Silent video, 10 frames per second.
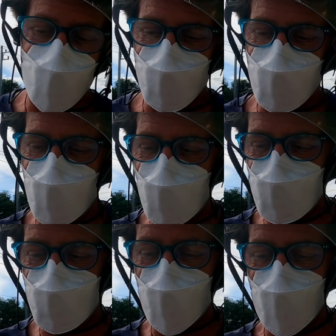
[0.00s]
apparently
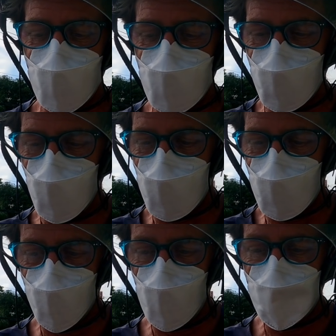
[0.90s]
he's credited
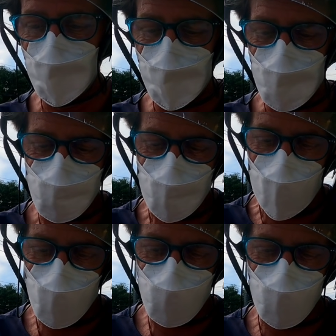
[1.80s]
with
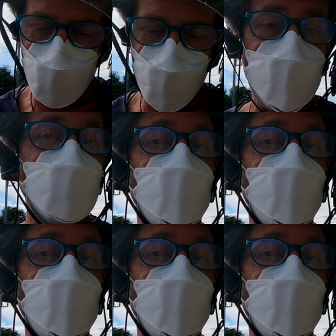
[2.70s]
establishing the Red